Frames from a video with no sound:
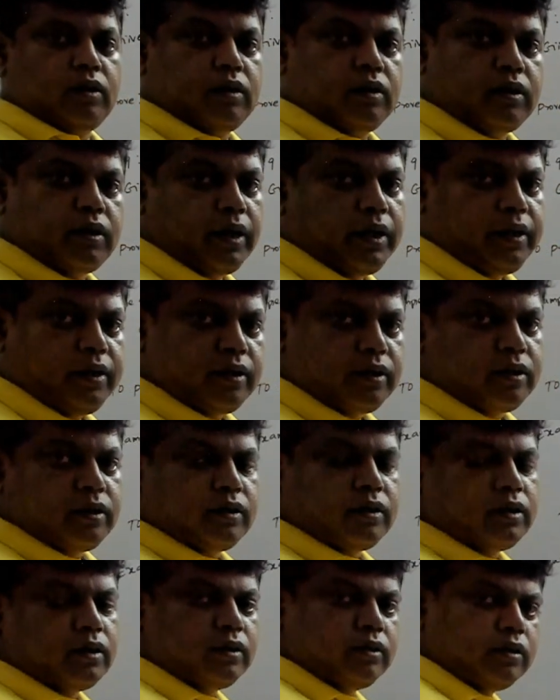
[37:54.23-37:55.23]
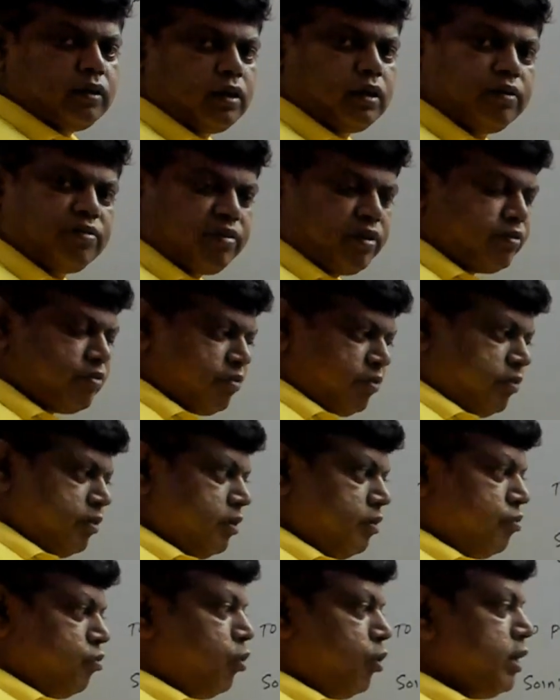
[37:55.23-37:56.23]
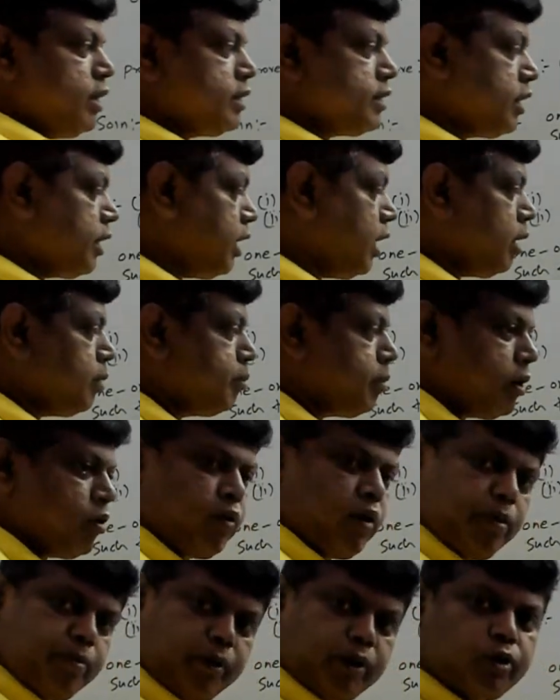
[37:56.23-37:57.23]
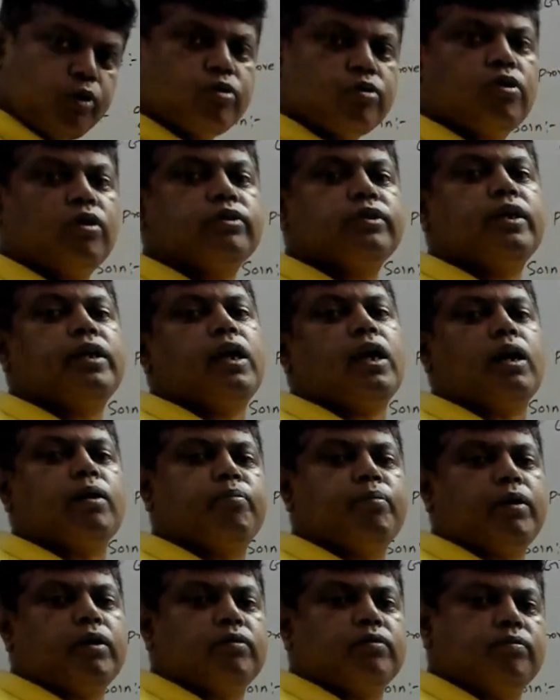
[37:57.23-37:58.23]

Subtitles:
Right? If y is a real number, y by 2 is also a real number.